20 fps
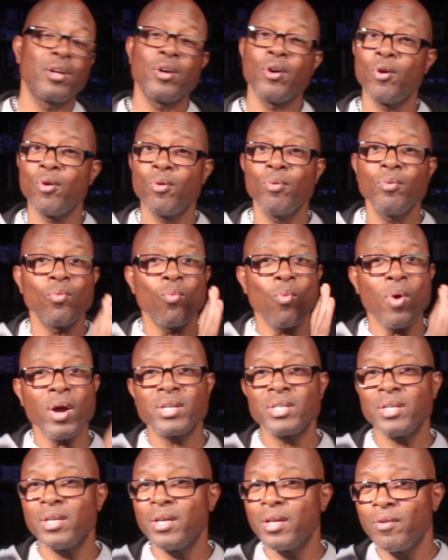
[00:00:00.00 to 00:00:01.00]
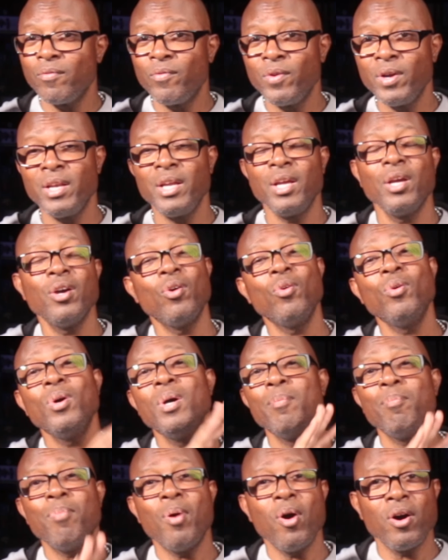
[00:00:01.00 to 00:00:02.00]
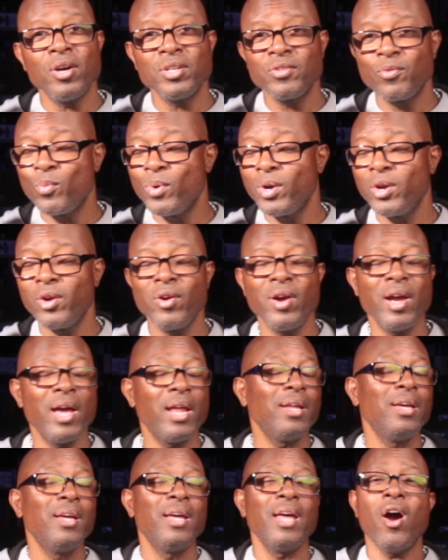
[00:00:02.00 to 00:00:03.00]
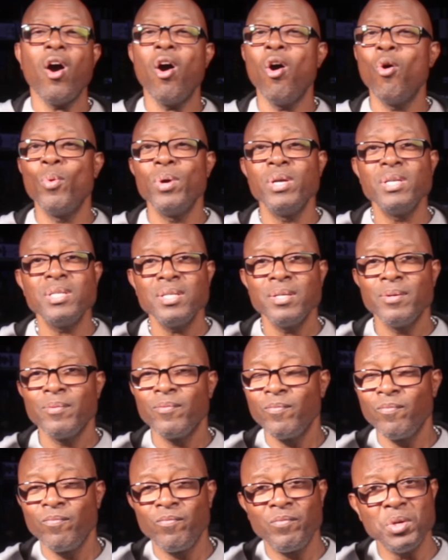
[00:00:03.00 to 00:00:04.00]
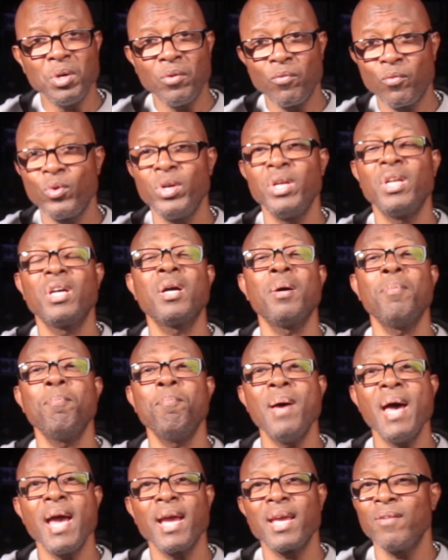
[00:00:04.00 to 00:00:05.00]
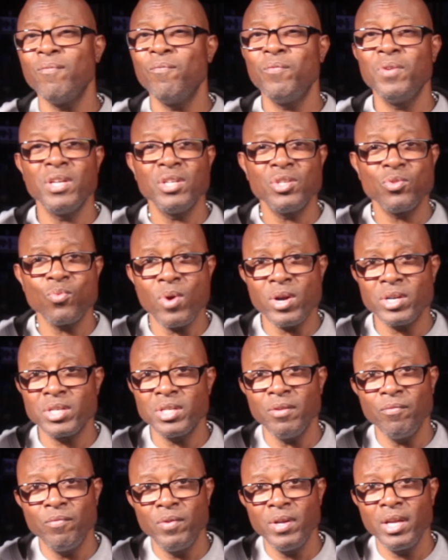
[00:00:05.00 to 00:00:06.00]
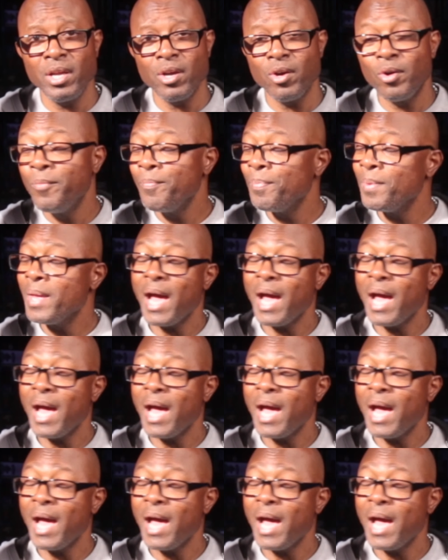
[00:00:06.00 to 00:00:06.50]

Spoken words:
go watch another video, pause where you're at. Always feel free to come back and finish watching the video.